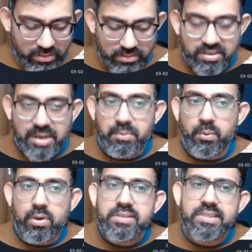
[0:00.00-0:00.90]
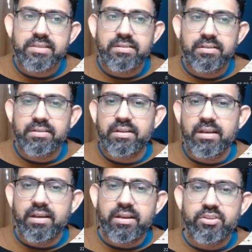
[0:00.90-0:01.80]
the number was
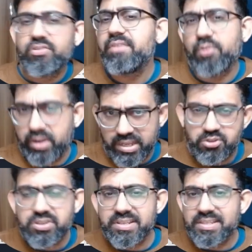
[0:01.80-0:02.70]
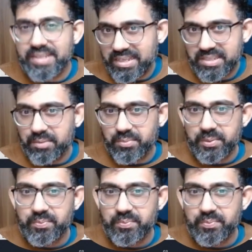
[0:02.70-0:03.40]
340, just as an example.